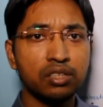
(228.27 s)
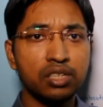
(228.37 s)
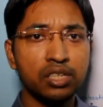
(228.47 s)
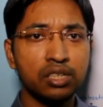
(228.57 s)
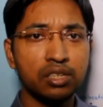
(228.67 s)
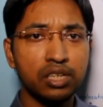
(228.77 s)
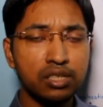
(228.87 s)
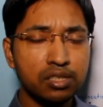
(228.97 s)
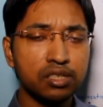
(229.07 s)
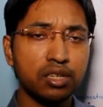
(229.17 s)
the
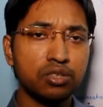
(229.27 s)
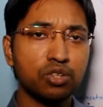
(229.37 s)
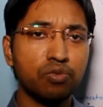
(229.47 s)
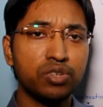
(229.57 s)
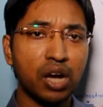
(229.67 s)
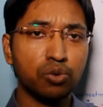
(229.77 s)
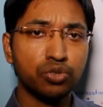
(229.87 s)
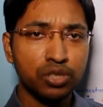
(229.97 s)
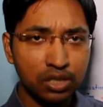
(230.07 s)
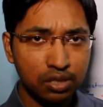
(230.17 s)
incidence of
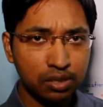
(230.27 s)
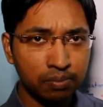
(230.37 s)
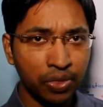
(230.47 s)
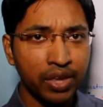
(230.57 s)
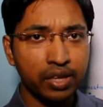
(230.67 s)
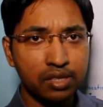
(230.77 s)
Down syndrome